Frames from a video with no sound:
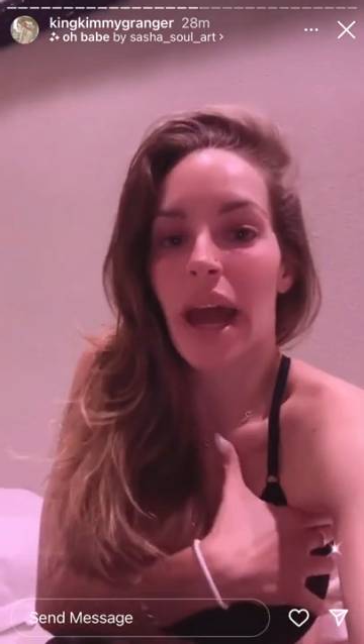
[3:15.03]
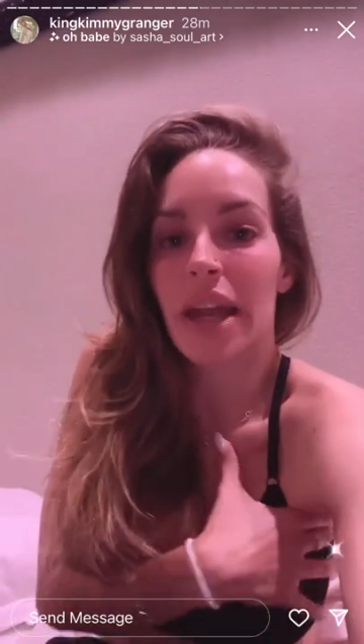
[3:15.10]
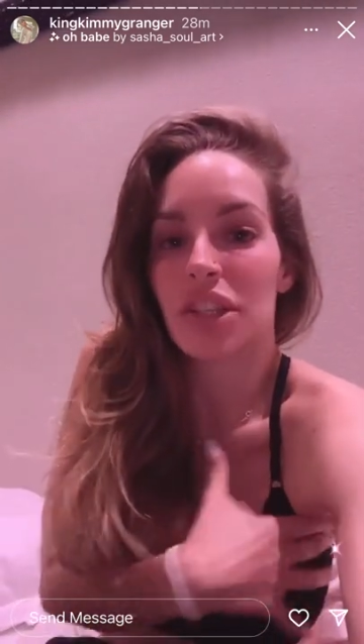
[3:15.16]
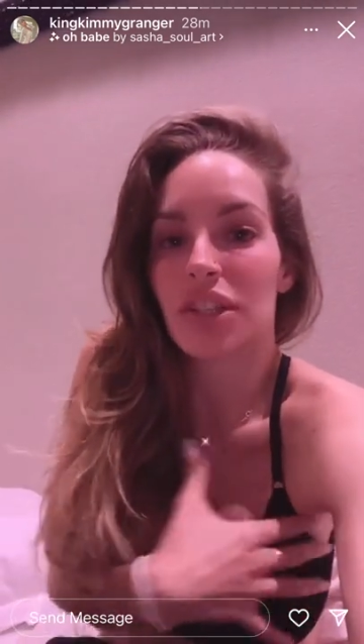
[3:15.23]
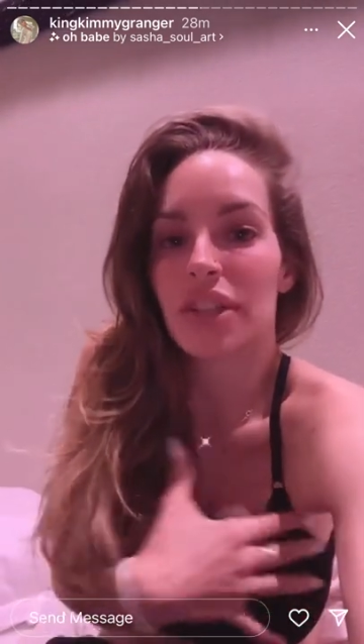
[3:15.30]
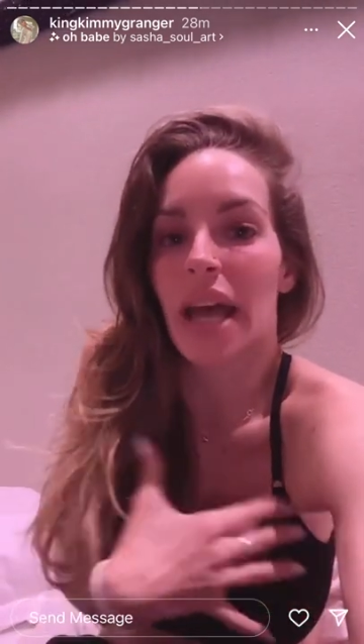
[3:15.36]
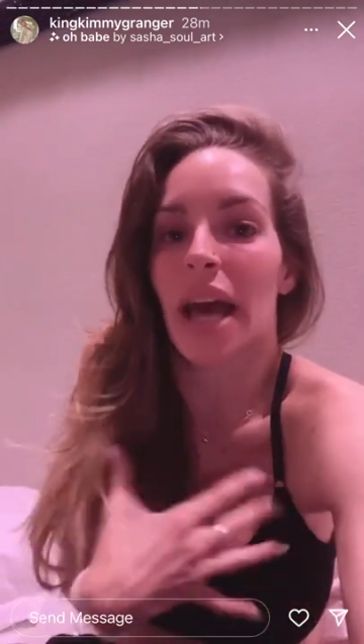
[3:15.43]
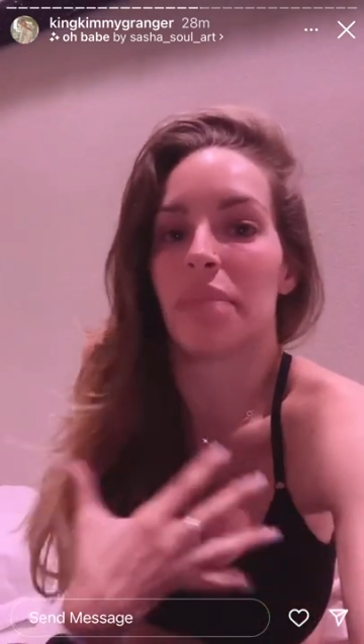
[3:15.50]
I
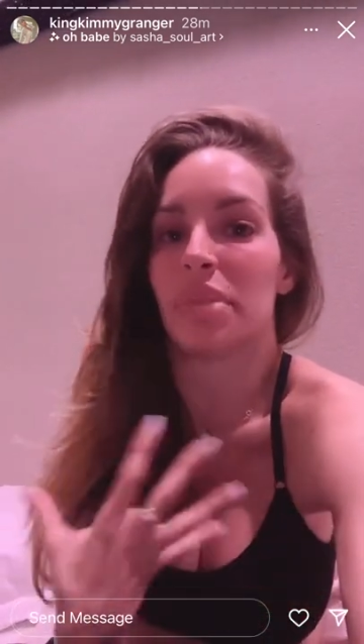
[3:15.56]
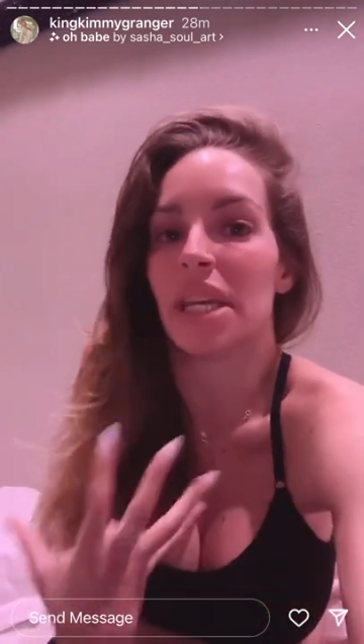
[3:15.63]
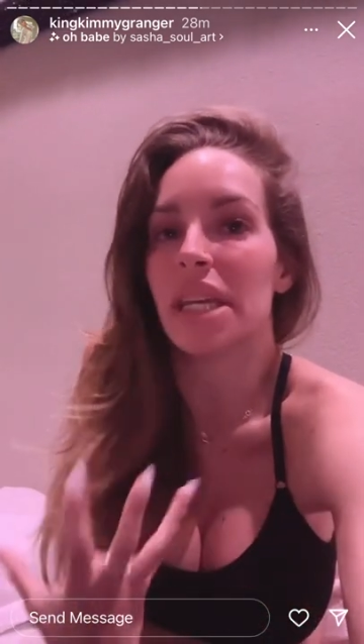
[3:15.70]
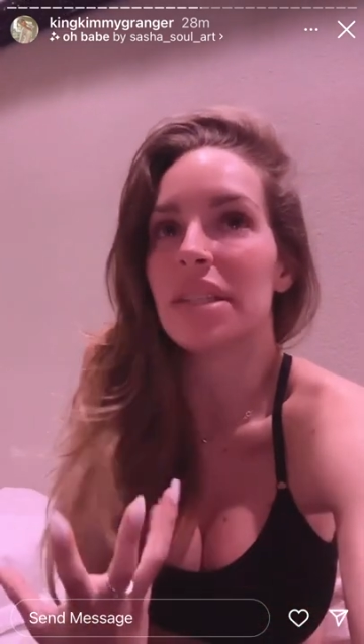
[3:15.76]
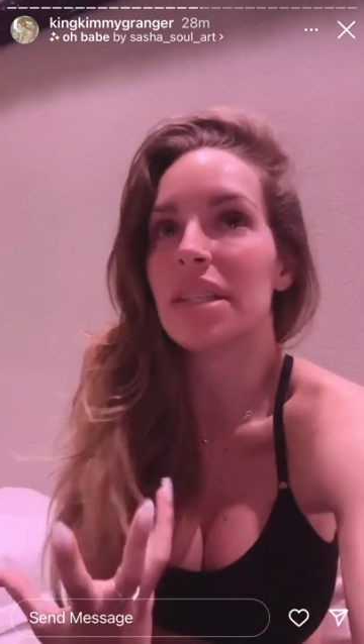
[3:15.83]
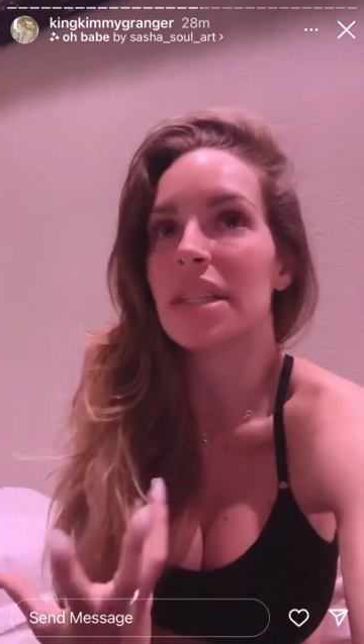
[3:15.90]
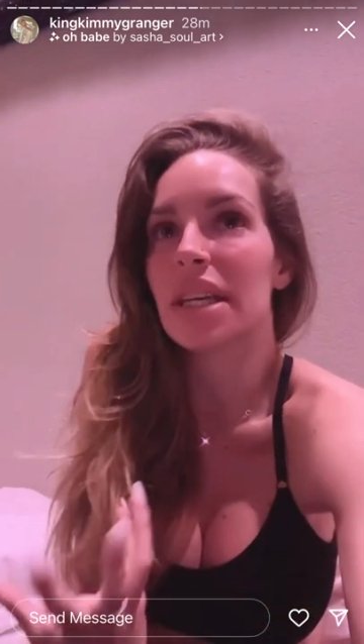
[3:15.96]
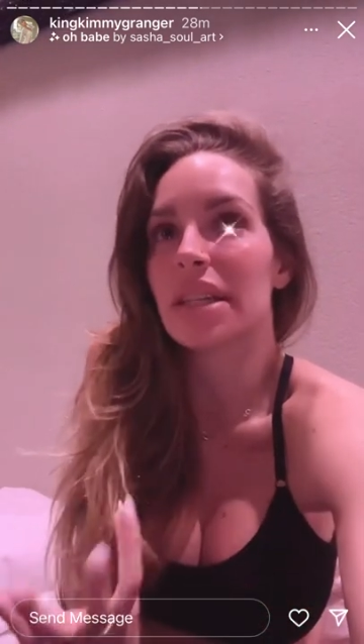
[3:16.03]
just had
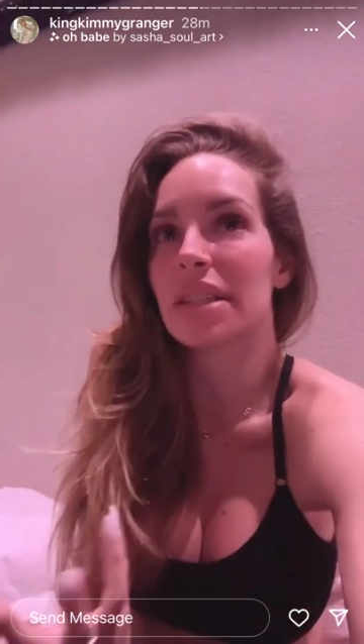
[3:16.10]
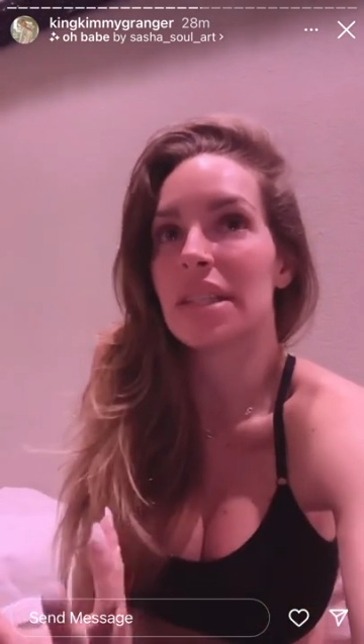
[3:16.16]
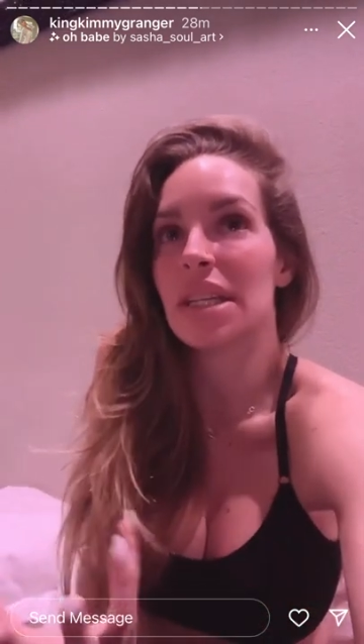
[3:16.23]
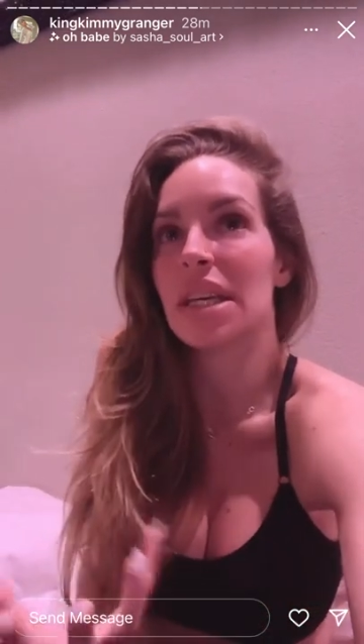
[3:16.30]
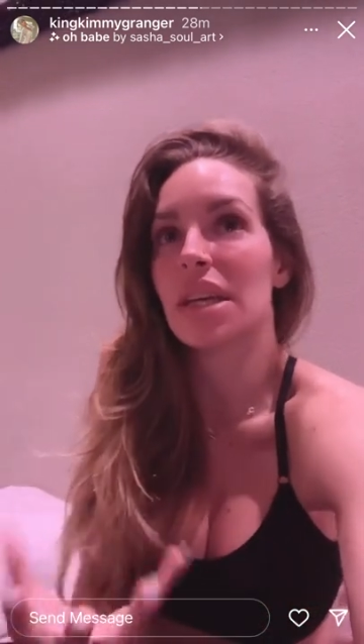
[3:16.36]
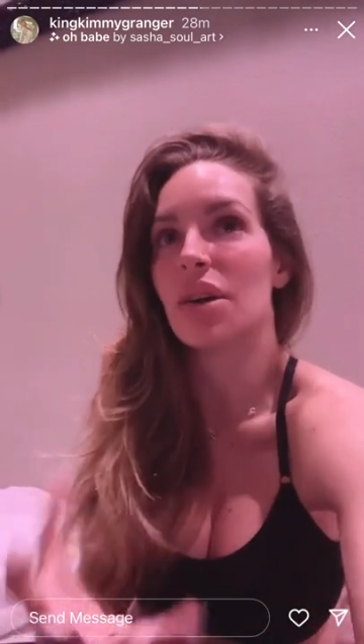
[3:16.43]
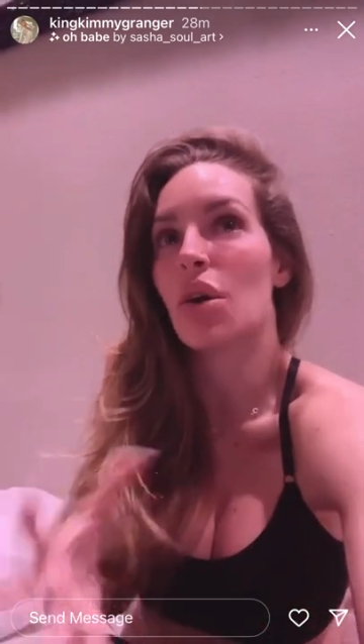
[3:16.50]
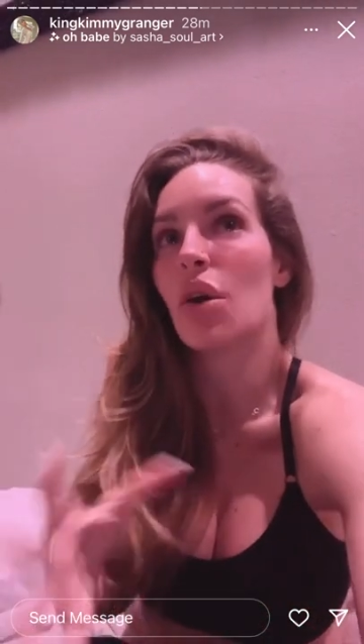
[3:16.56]

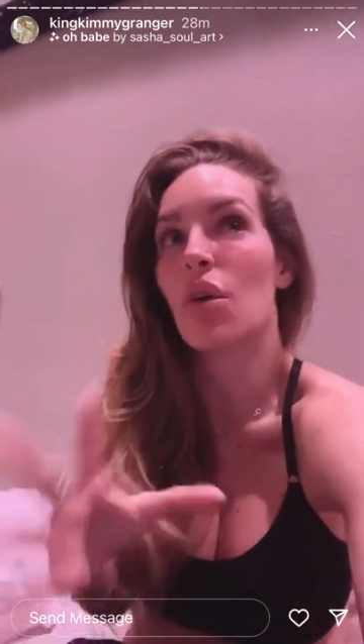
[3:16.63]
PTSD